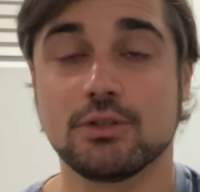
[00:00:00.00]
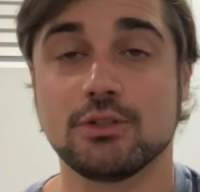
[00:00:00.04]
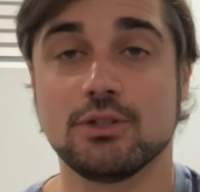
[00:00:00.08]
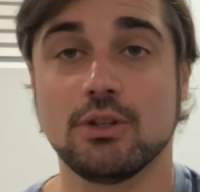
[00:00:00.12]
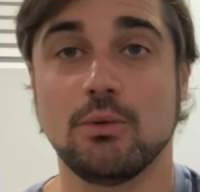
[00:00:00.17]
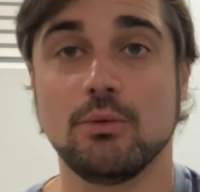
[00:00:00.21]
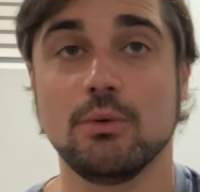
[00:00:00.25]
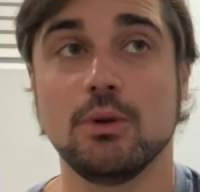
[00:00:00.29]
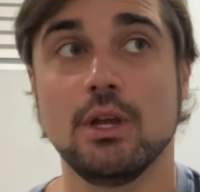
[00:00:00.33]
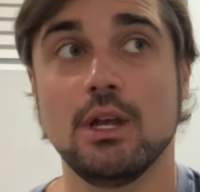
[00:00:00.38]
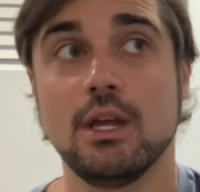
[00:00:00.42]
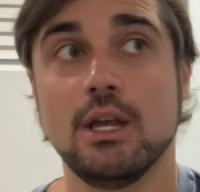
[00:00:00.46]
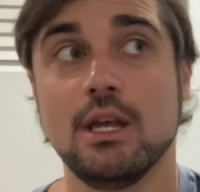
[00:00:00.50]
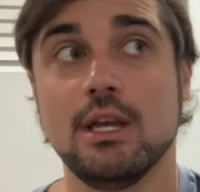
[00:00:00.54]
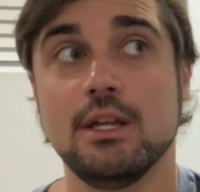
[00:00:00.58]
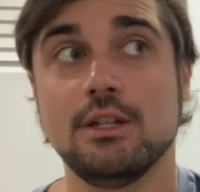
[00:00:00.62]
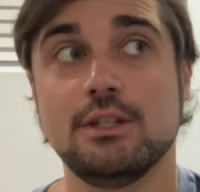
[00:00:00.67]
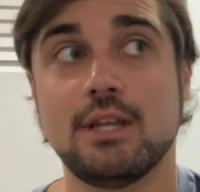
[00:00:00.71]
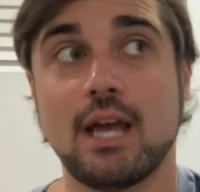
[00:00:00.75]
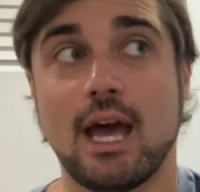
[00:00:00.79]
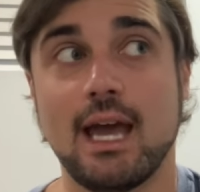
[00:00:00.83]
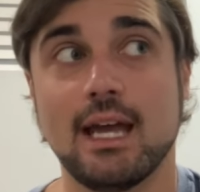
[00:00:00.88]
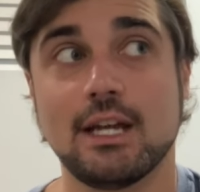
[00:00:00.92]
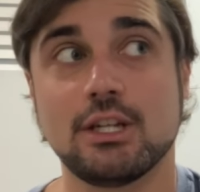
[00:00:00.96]
So
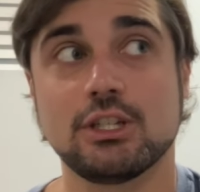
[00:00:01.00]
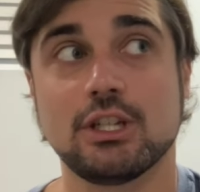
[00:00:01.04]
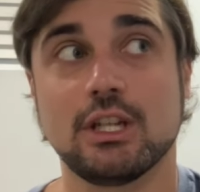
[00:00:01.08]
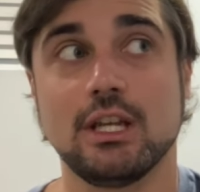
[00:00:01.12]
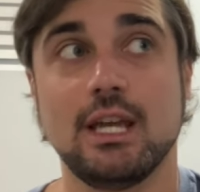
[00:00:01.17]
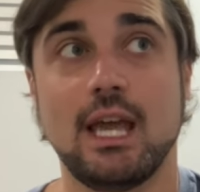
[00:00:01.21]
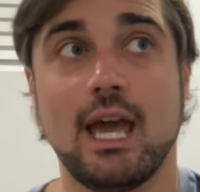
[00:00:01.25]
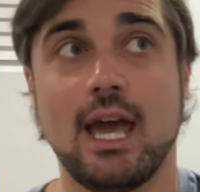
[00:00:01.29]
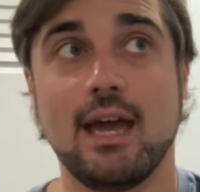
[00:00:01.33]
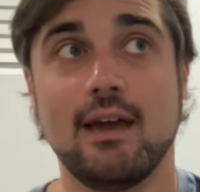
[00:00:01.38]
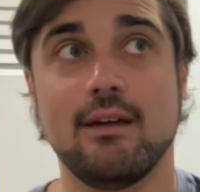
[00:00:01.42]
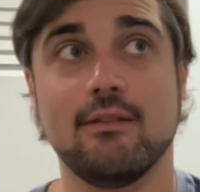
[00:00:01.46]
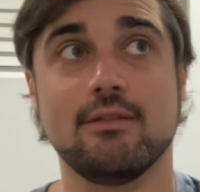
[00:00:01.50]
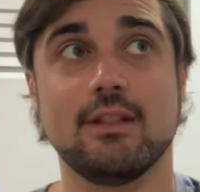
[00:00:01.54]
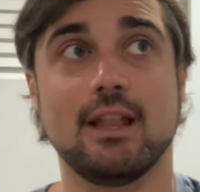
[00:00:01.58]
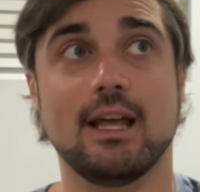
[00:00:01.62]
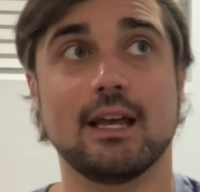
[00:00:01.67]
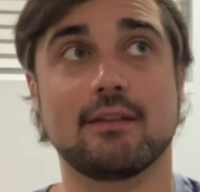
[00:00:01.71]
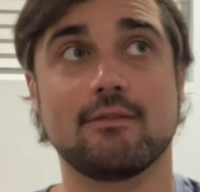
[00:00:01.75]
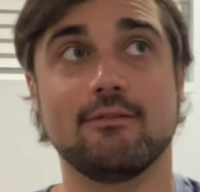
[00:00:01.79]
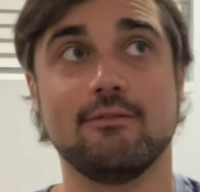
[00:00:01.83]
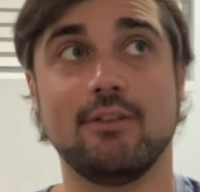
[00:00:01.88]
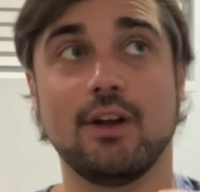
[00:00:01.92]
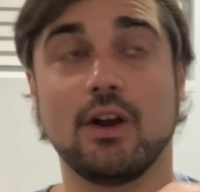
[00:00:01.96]
to actually have
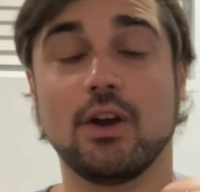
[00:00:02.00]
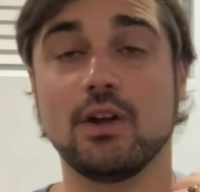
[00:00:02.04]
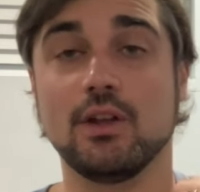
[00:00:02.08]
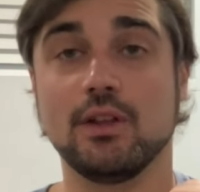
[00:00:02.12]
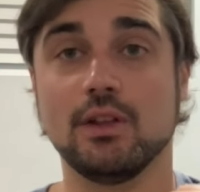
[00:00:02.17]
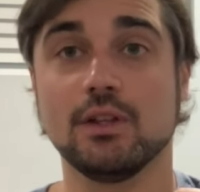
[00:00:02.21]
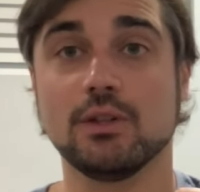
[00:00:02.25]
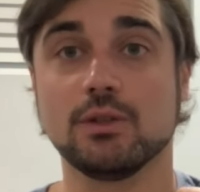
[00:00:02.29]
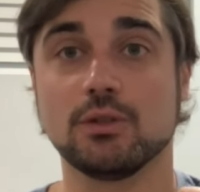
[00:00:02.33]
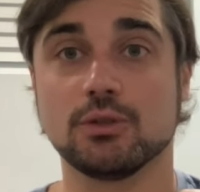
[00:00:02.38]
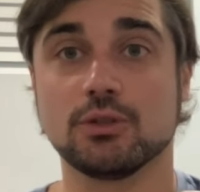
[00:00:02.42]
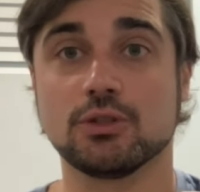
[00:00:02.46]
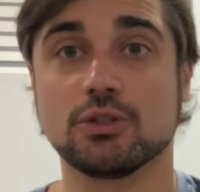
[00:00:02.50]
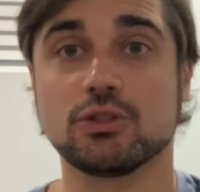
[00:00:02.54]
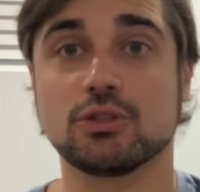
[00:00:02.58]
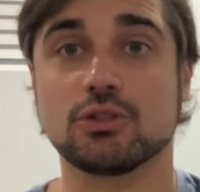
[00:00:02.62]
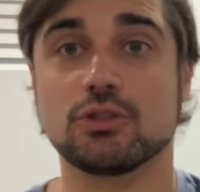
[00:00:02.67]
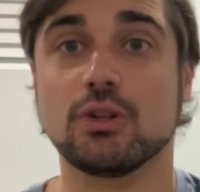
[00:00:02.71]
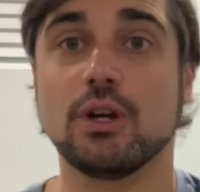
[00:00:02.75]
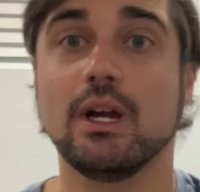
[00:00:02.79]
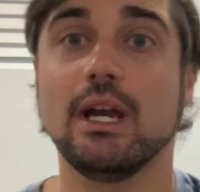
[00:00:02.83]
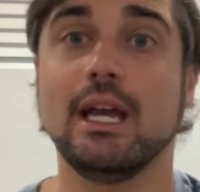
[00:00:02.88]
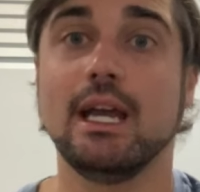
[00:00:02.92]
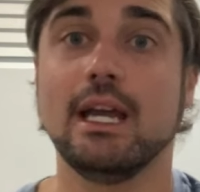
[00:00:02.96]
like very little
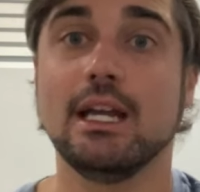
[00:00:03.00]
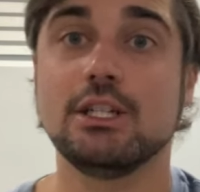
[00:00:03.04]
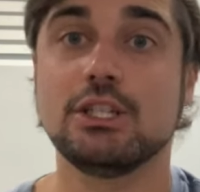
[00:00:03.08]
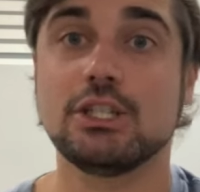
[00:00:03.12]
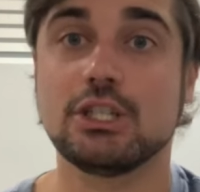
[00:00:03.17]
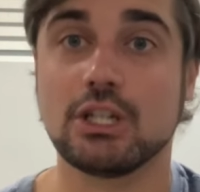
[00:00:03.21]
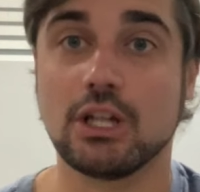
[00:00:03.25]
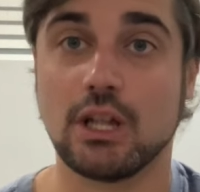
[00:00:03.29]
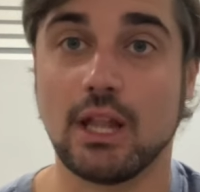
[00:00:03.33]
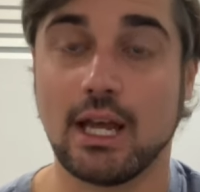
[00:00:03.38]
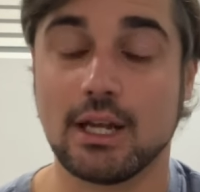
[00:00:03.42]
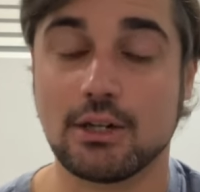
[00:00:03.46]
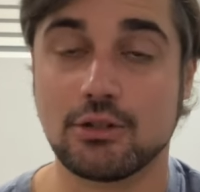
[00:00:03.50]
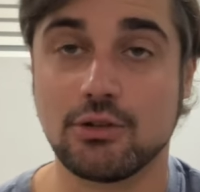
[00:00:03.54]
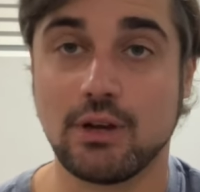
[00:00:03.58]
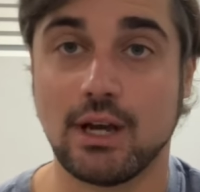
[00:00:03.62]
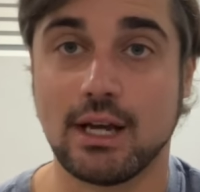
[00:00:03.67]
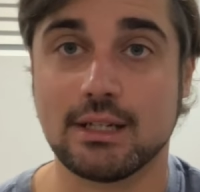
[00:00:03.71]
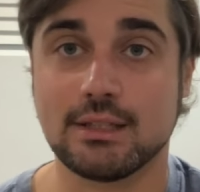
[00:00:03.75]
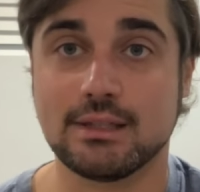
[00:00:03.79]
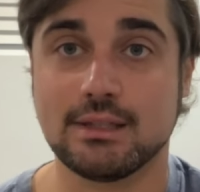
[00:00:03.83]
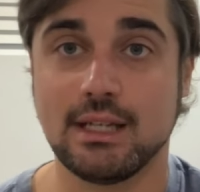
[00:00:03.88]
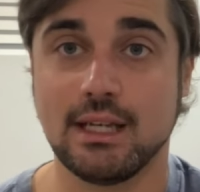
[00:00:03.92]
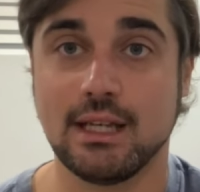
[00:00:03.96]
stretch to like try
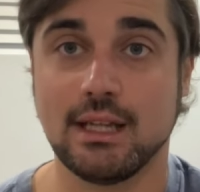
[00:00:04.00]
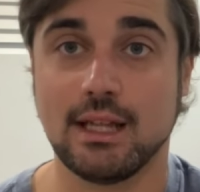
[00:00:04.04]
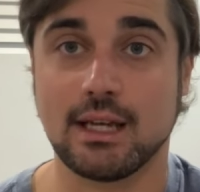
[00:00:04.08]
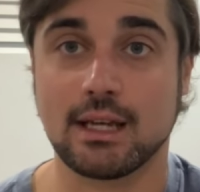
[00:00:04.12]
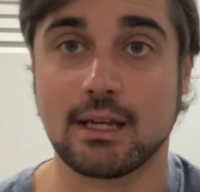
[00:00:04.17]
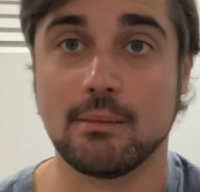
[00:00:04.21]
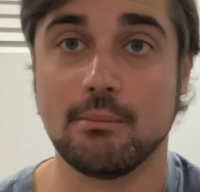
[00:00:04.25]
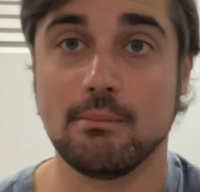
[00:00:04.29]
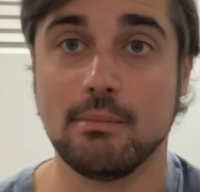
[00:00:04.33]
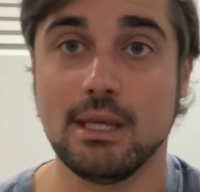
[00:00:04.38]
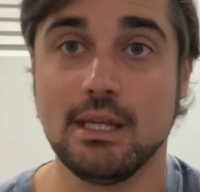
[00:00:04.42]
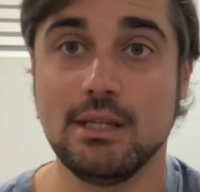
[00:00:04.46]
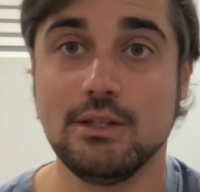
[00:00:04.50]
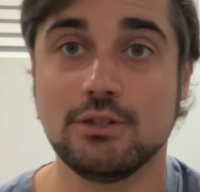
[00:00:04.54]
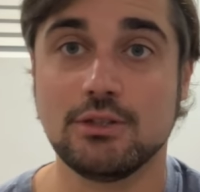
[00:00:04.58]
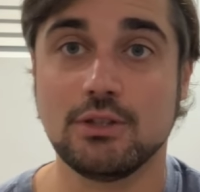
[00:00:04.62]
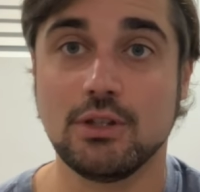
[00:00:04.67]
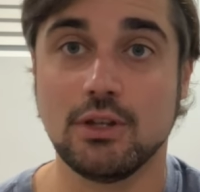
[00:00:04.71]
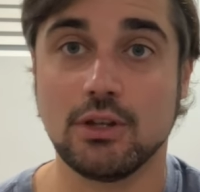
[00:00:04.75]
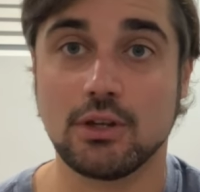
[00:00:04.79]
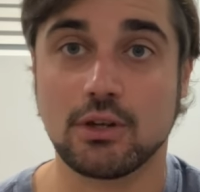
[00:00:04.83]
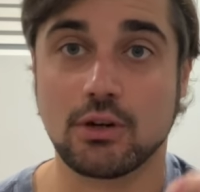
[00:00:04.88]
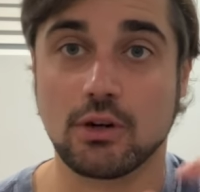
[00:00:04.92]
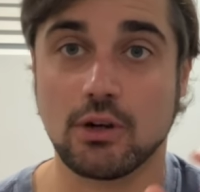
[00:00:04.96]
to set like a beast
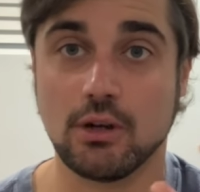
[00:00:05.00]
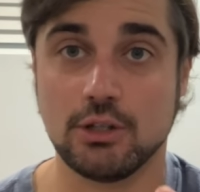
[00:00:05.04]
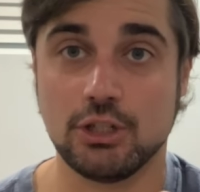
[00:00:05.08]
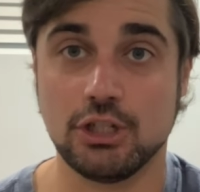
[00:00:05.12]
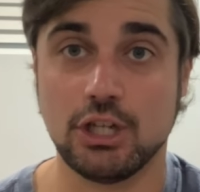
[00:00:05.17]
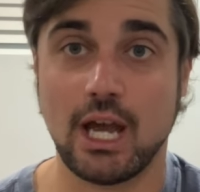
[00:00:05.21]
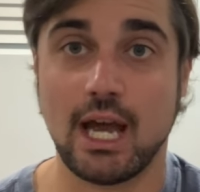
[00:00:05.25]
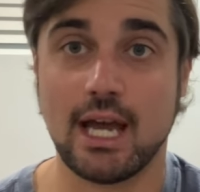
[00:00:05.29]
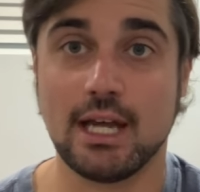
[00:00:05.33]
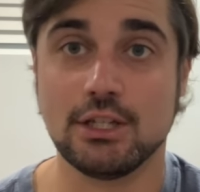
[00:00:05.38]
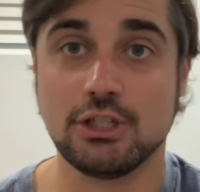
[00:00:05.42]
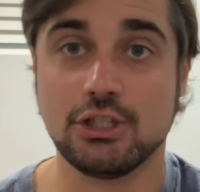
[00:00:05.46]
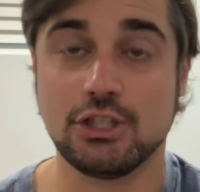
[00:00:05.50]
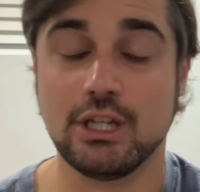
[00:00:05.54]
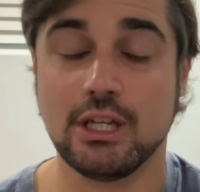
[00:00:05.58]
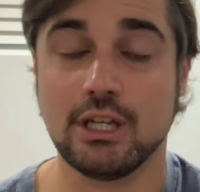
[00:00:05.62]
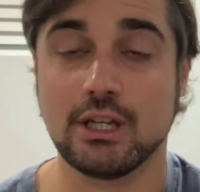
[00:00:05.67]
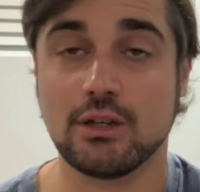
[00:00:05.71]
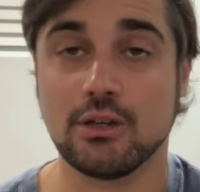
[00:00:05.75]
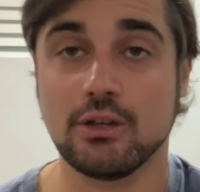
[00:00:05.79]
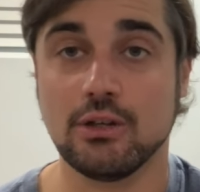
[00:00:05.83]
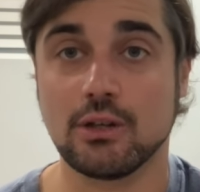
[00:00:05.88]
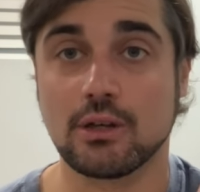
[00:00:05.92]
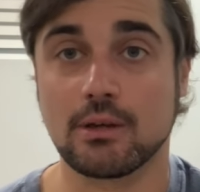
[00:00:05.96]
hook or a giant
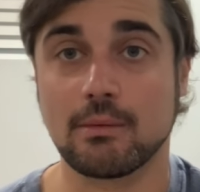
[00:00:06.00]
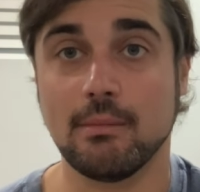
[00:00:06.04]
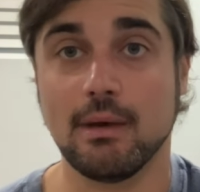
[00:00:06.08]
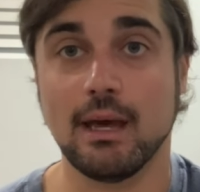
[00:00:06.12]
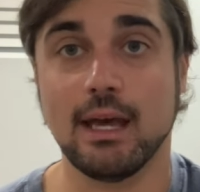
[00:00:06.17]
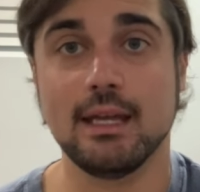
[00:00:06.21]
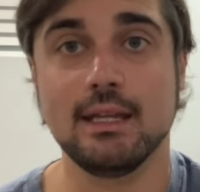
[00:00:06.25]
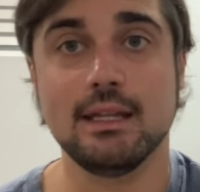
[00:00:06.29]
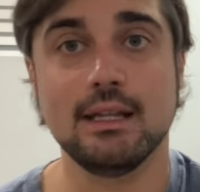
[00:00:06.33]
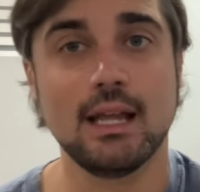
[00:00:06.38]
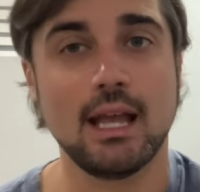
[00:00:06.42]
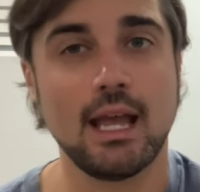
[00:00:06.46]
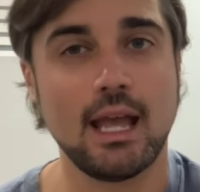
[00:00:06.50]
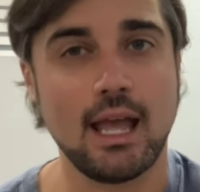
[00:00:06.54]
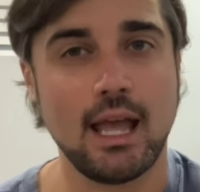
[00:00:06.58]
jig hook bait,